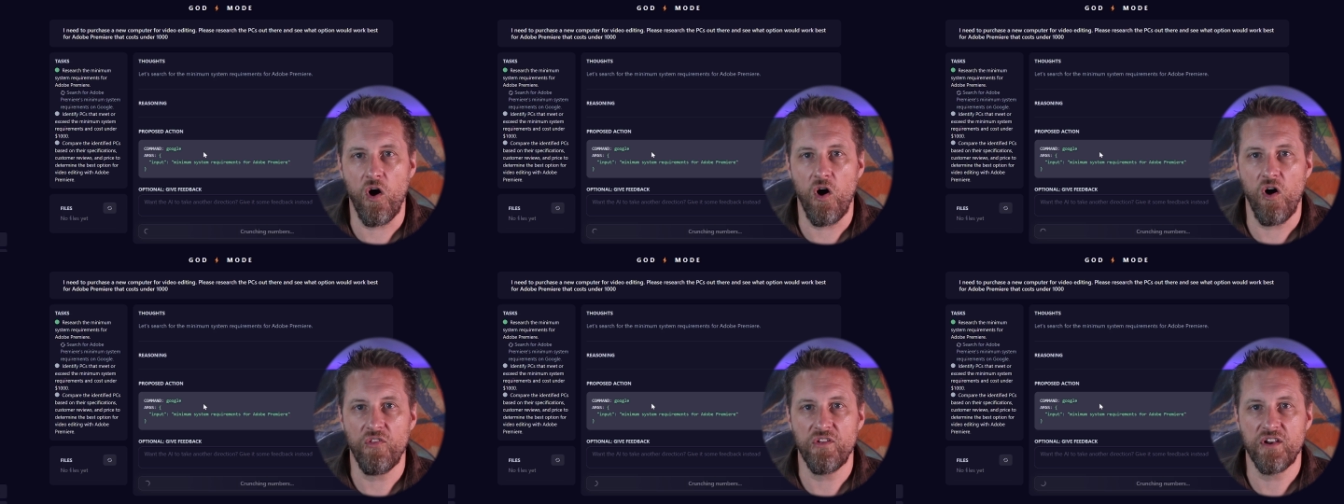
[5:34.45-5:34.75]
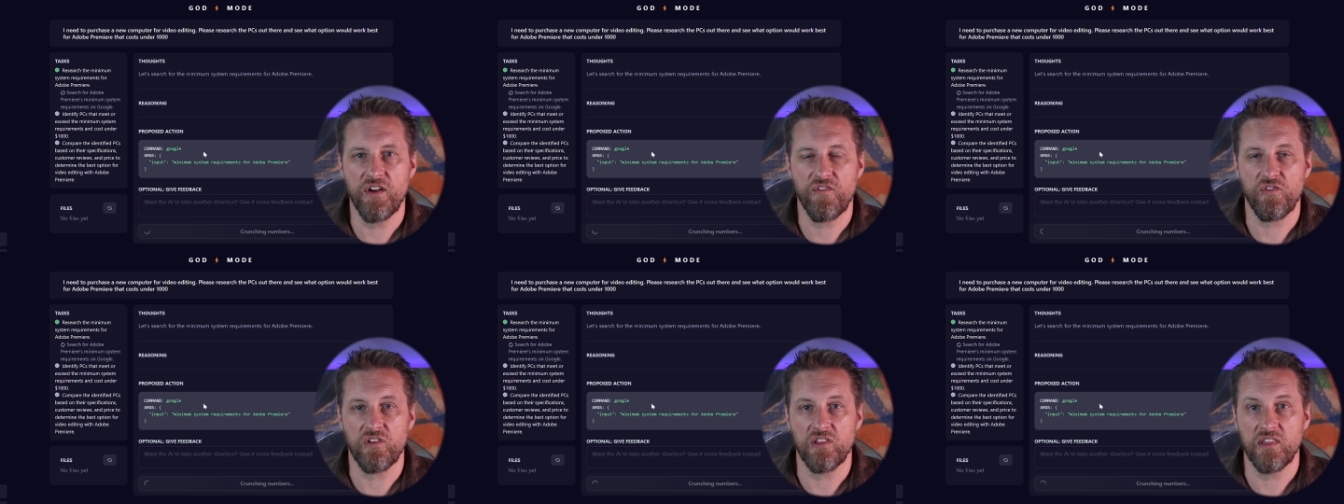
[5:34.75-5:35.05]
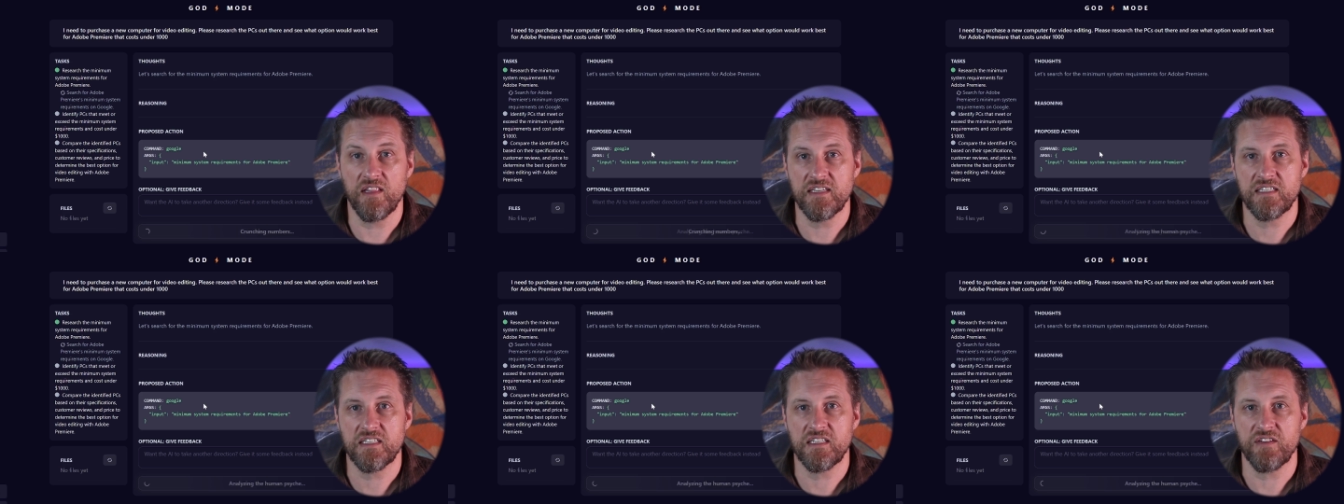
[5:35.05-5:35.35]
all the
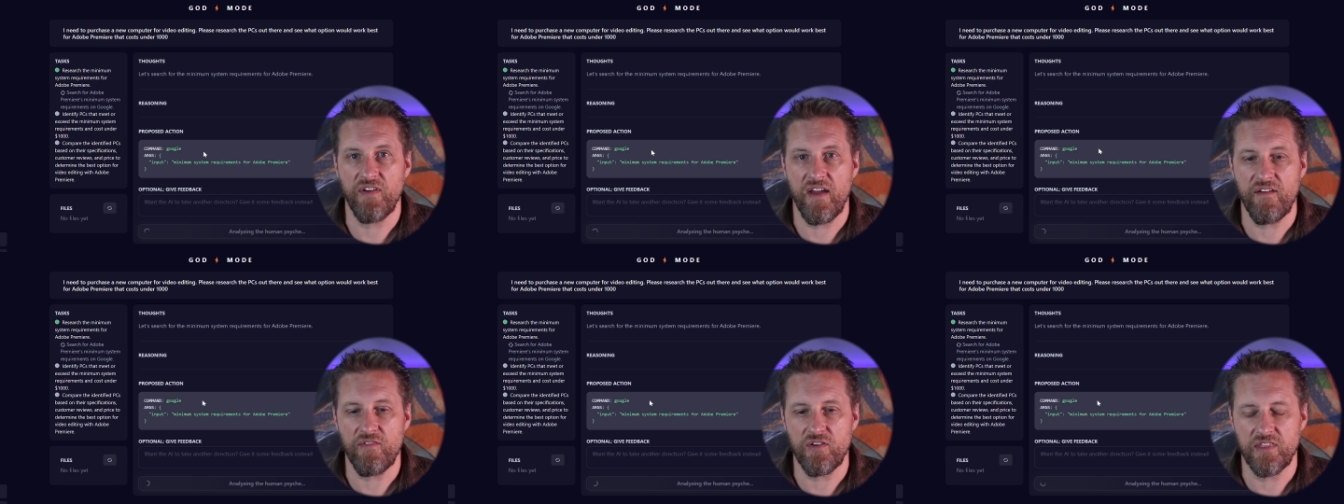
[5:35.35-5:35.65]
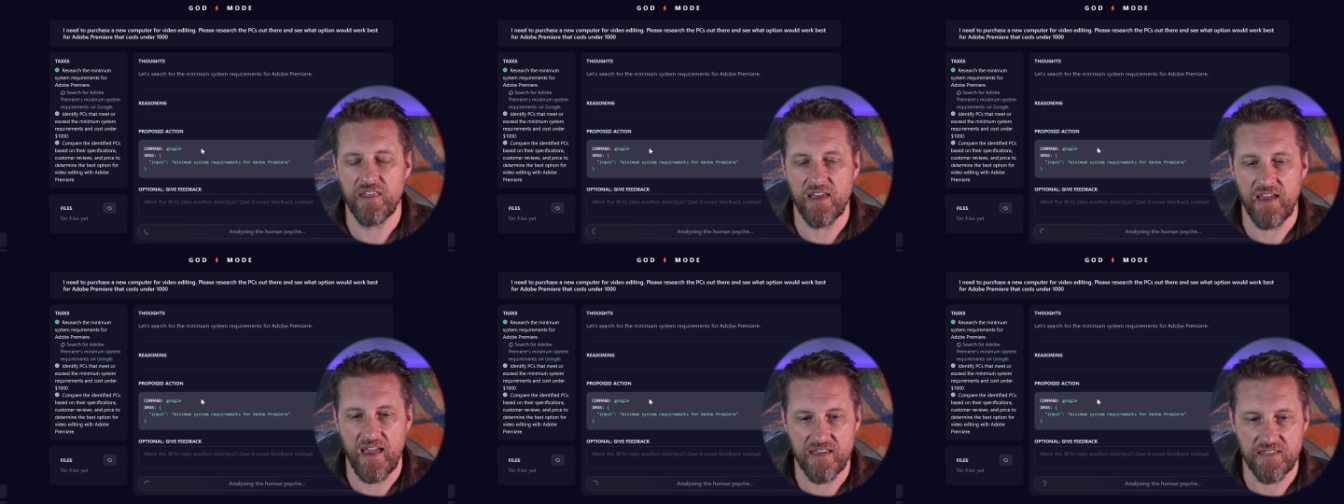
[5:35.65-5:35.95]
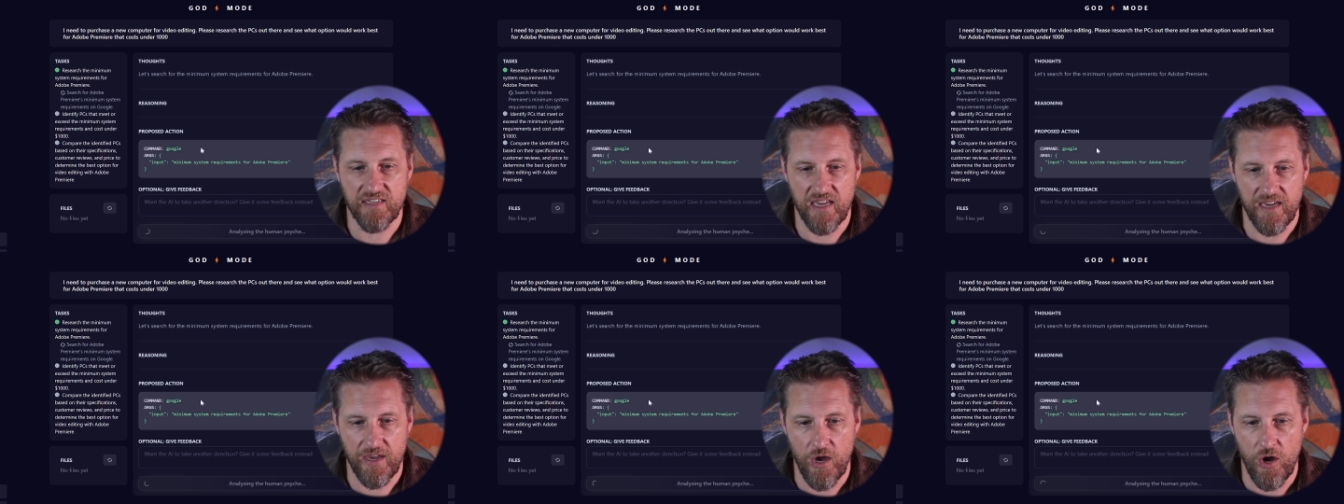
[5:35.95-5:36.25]
different lists of everything
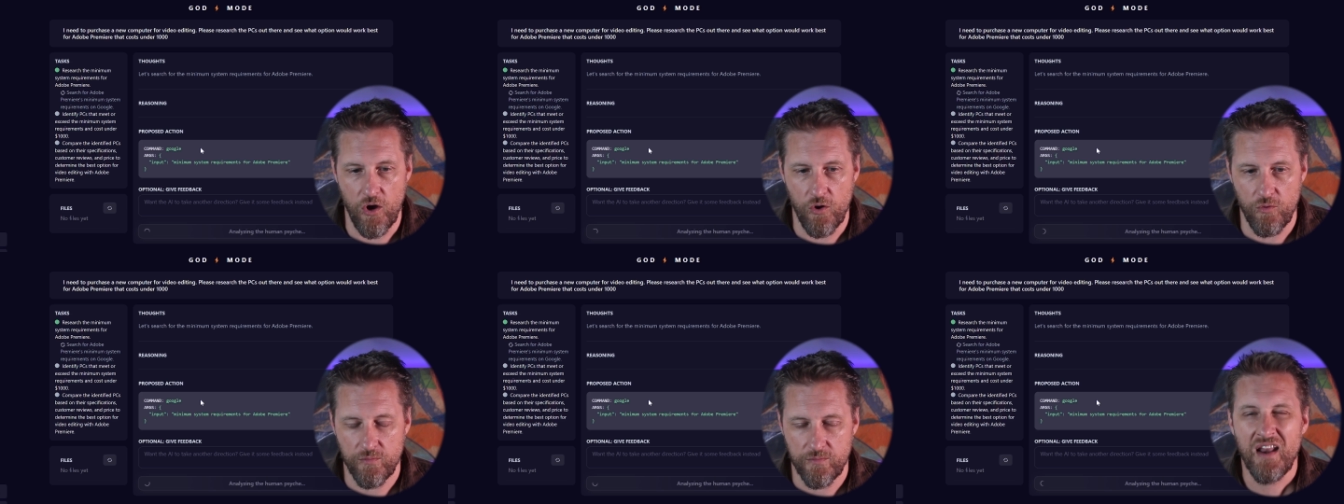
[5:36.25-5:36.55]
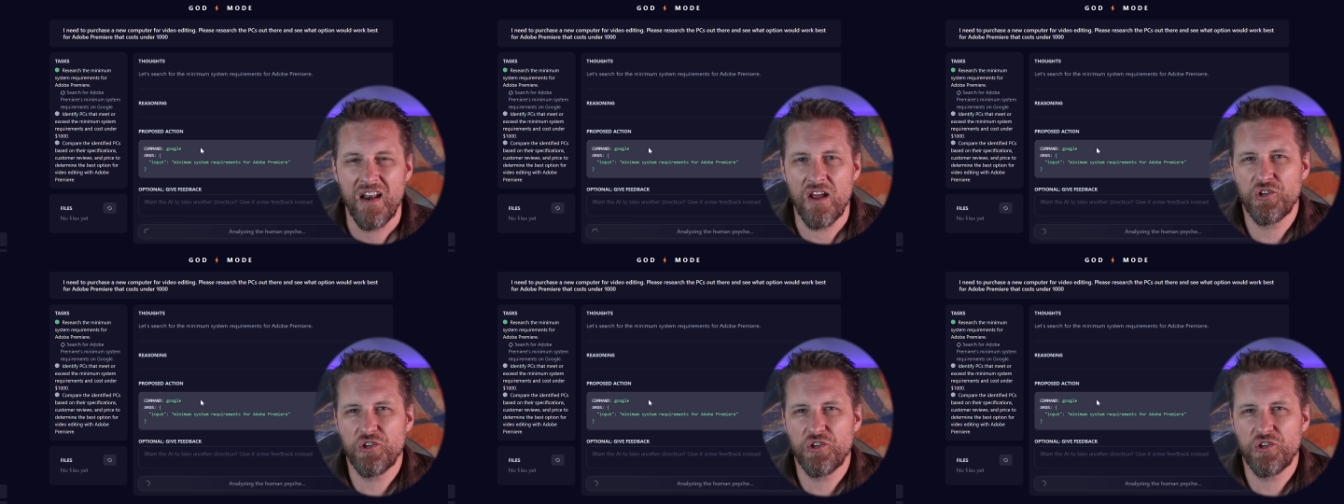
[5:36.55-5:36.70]
as I go.